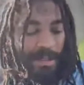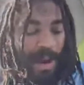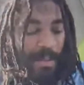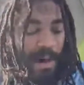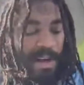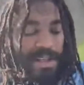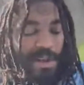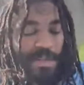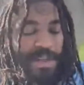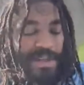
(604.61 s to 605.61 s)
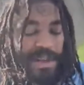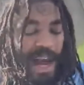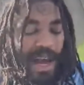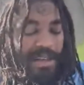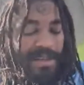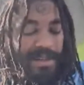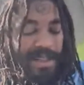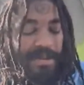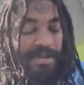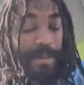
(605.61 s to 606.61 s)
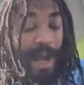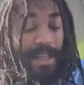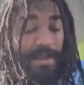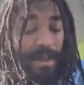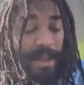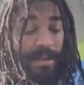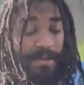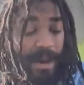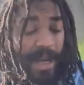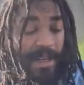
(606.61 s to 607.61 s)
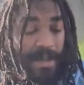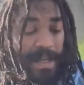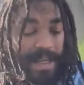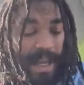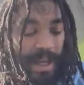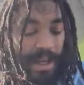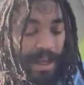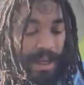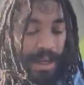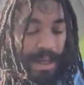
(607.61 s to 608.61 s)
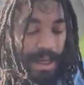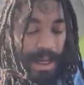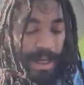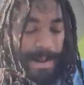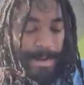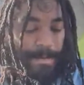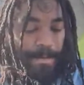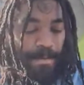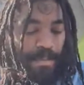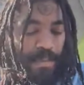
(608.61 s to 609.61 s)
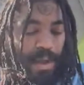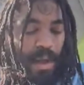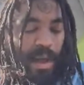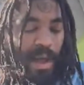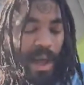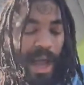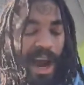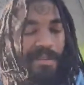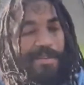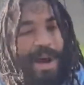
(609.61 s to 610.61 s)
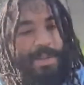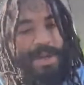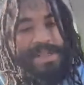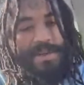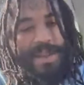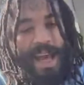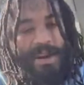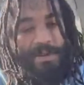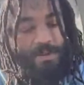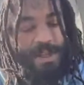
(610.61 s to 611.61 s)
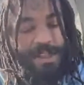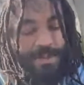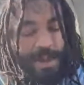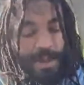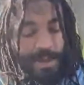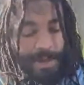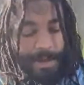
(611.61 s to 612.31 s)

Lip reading: My partner told me, they reminded me today, um, I remind myself that everyone's me.